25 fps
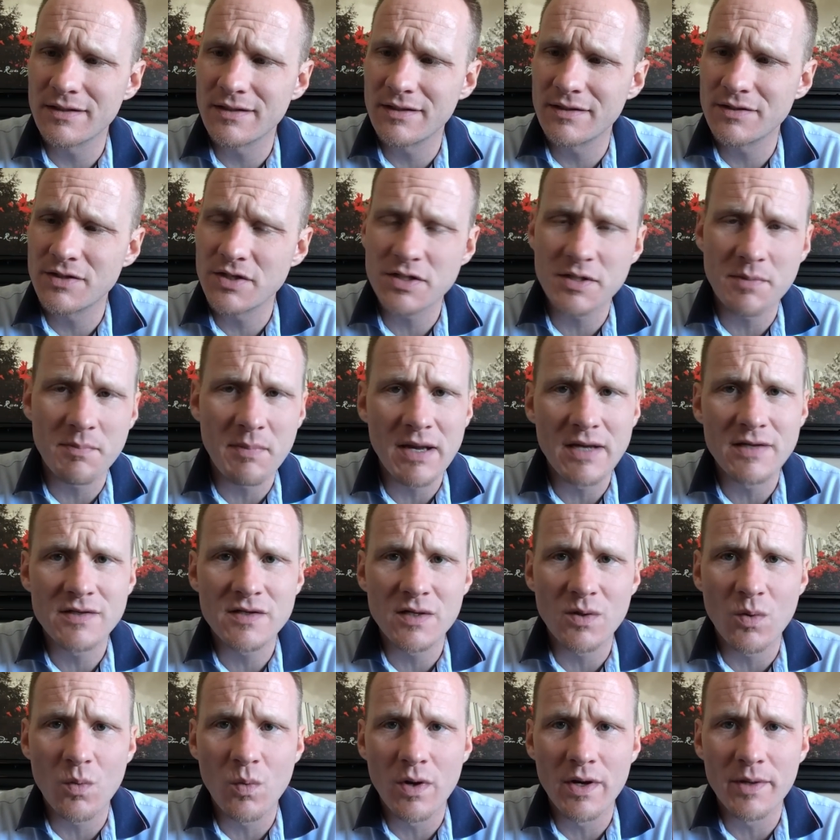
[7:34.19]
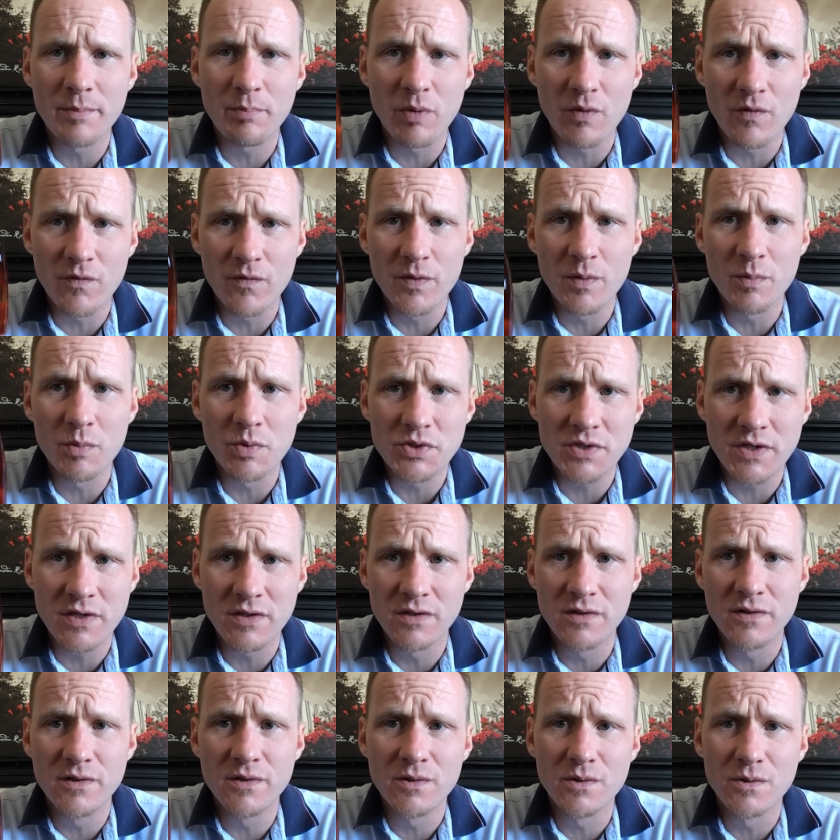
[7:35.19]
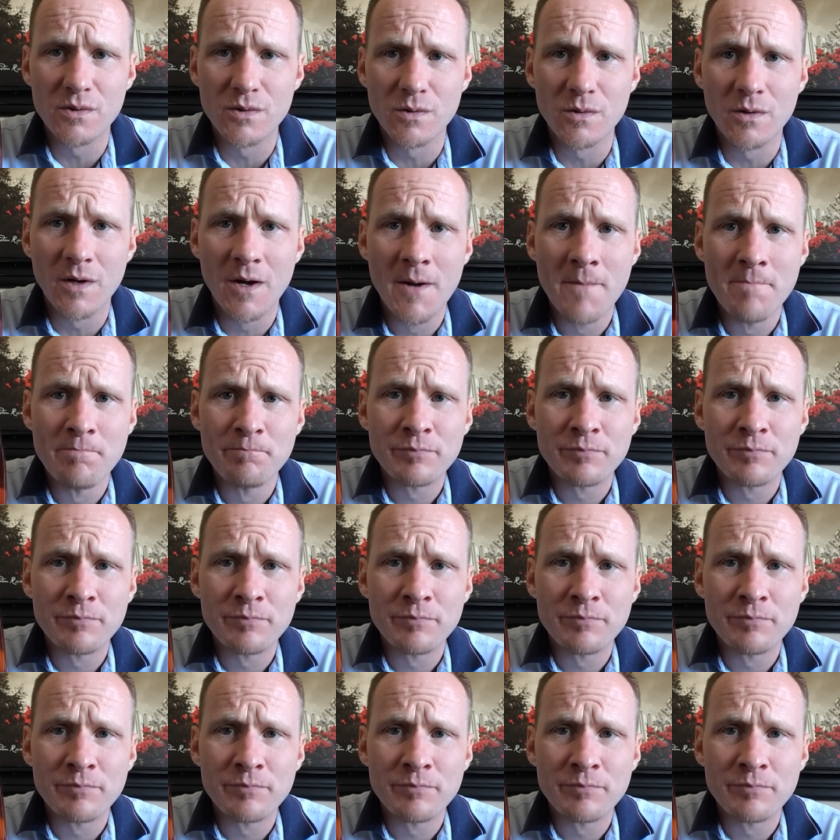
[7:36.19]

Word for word: it's just amazing what perfumers can do